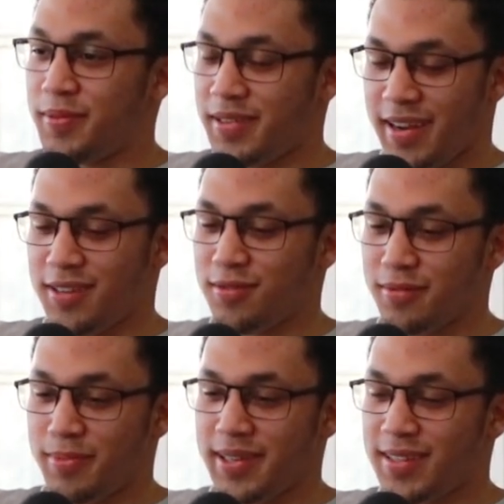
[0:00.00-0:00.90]

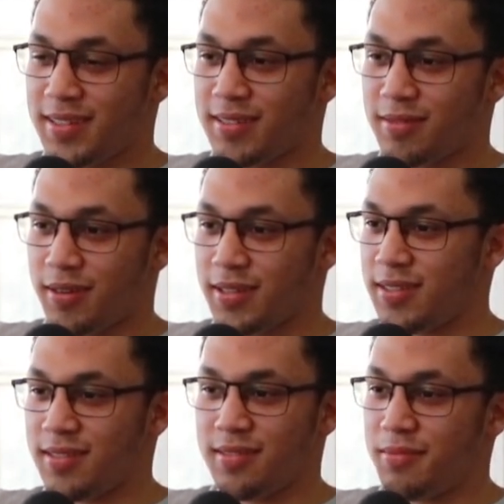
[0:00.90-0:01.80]
Supernatural bit, or else
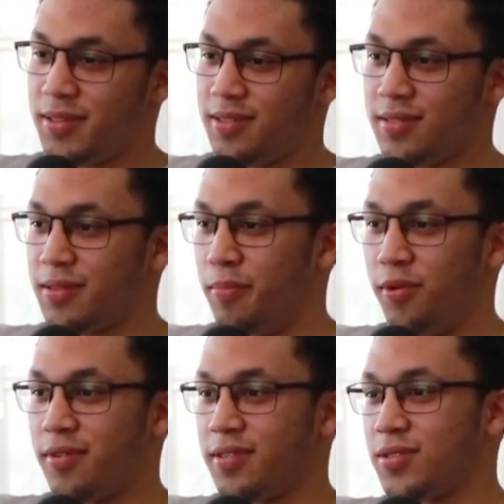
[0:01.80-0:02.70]
it's going to be just a
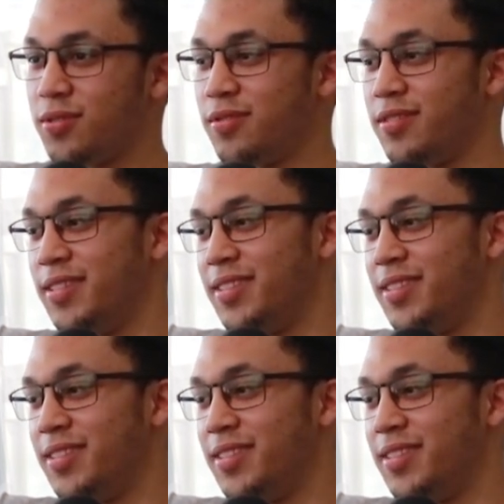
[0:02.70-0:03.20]
boring story.